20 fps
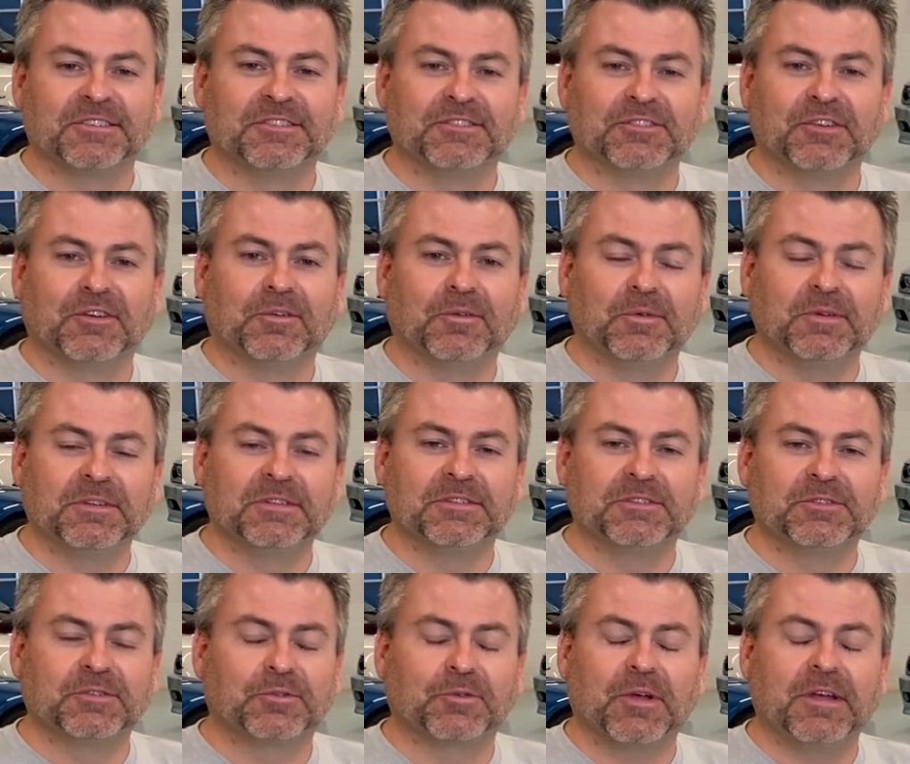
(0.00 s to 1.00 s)
and so
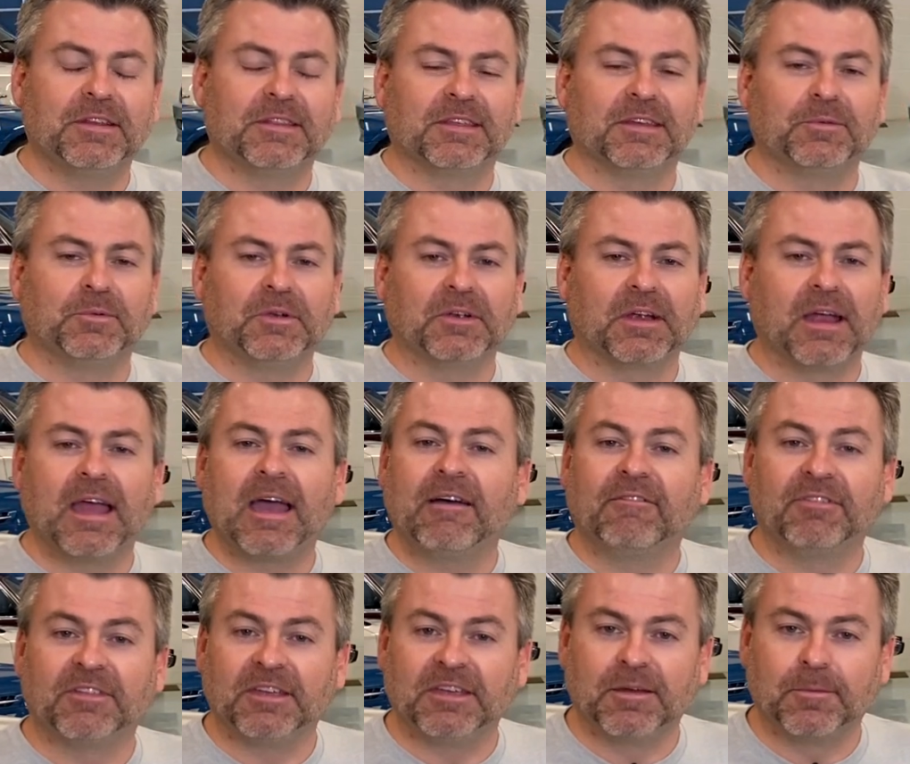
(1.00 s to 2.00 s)
it's great that we
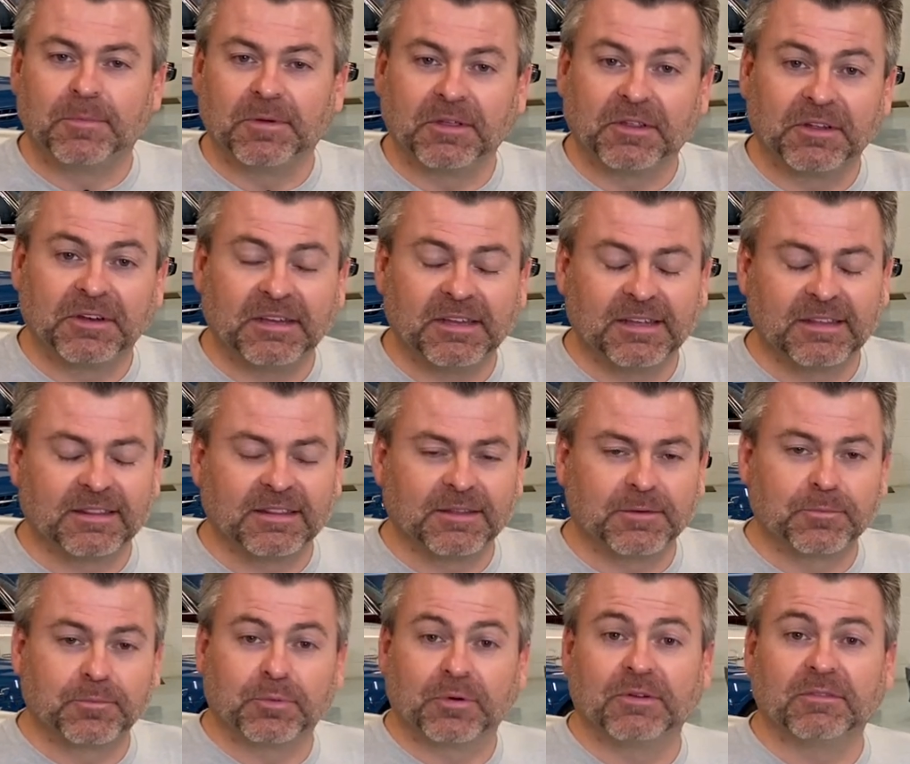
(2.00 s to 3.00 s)
have the ability and
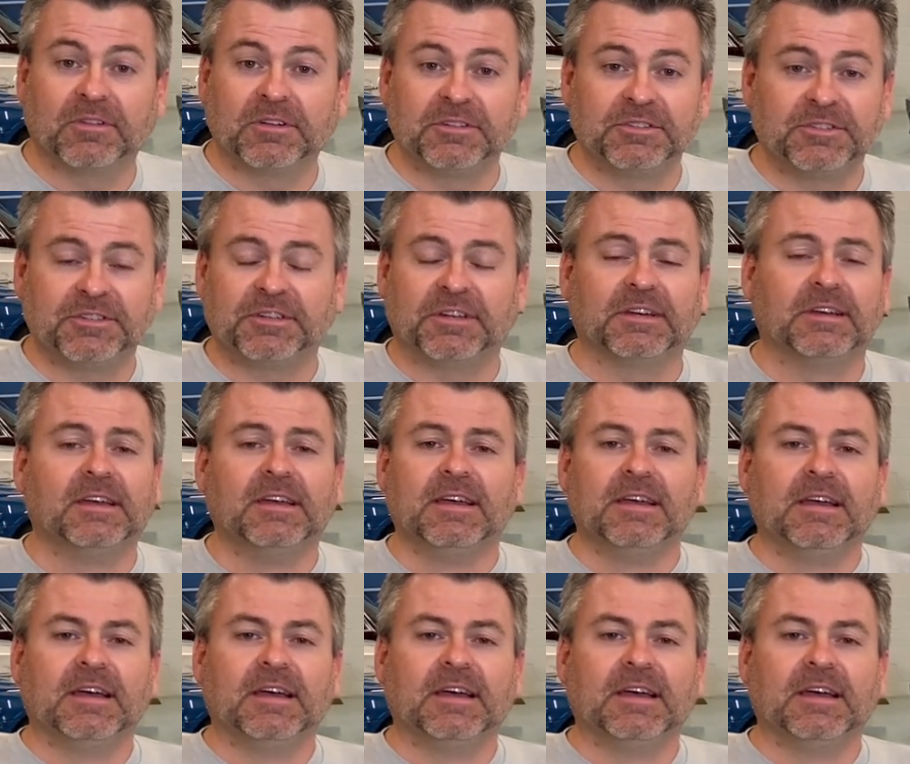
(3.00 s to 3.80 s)
the privilege to